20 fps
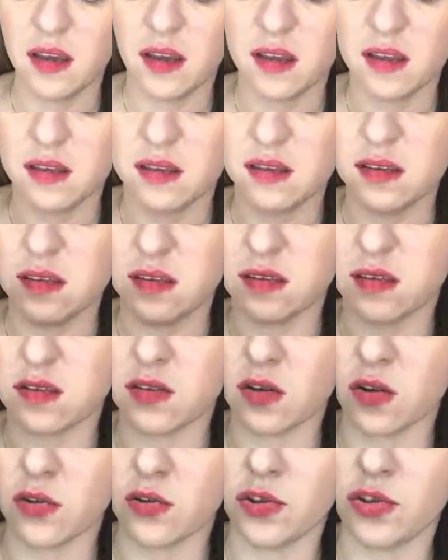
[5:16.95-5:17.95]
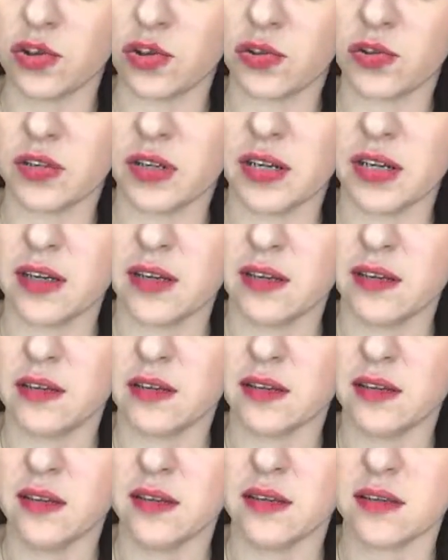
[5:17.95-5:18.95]
And this is Sultry.
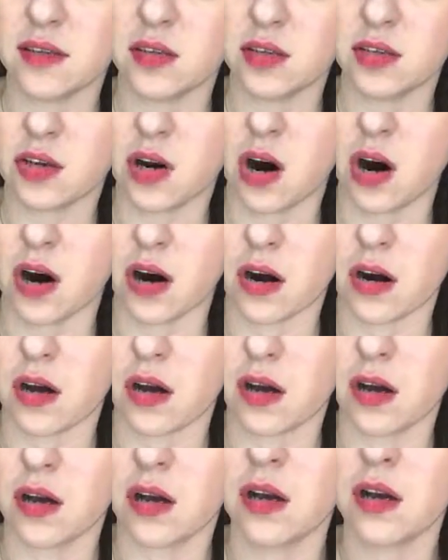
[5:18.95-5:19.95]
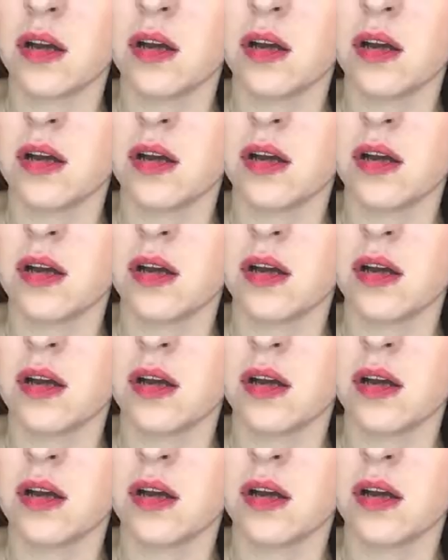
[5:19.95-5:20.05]
This is dark.